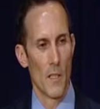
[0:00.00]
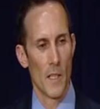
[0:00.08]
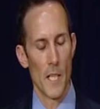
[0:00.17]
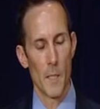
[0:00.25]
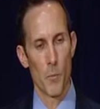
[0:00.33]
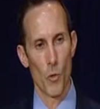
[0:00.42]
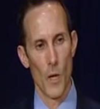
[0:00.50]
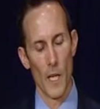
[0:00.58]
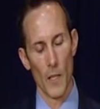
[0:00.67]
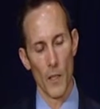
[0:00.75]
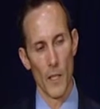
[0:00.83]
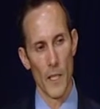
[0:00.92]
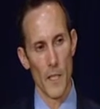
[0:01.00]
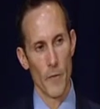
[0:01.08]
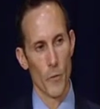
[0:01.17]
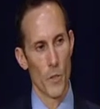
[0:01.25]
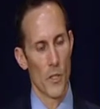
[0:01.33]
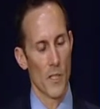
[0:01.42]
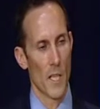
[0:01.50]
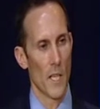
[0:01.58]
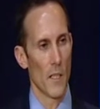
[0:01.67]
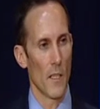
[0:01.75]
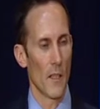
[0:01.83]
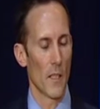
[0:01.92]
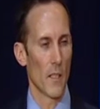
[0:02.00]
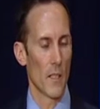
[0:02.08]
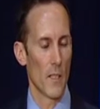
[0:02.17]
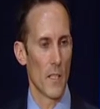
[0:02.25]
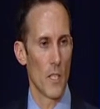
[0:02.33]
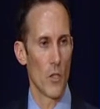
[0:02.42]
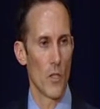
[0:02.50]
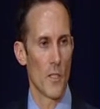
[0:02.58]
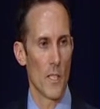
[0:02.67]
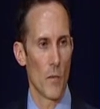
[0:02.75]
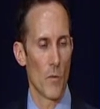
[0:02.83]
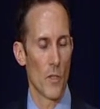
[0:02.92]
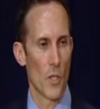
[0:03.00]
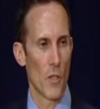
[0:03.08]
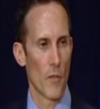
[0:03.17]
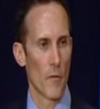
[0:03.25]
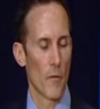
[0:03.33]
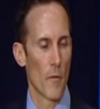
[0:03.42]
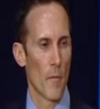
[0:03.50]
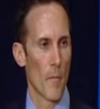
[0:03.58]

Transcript: There's parental leave, which is hidden in the contingency reserve,